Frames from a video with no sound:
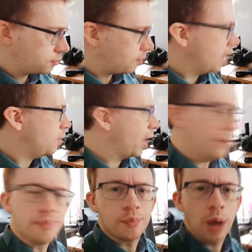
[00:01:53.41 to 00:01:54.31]
Anyway,
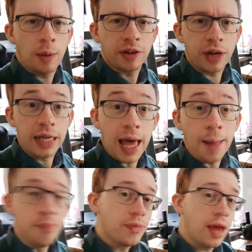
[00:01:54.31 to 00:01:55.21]
where was I?
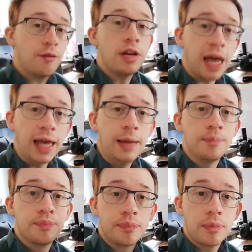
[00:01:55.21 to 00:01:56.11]
Yeah, every day
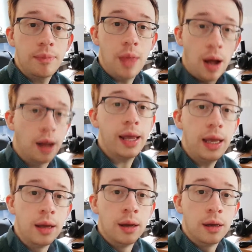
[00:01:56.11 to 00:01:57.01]

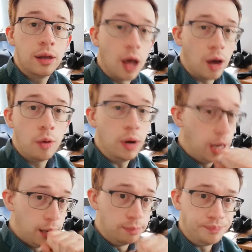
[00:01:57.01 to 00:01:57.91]
I go,
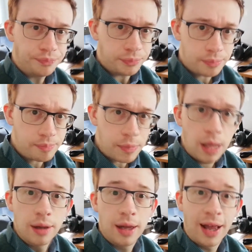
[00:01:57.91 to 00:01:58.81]

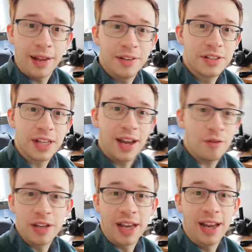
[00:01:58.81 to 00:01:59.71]
and
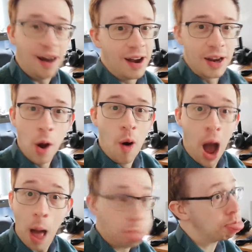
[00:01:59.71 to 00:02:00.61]
every day I go,
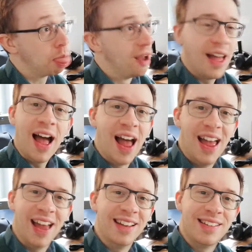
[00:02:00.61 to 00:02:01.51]
and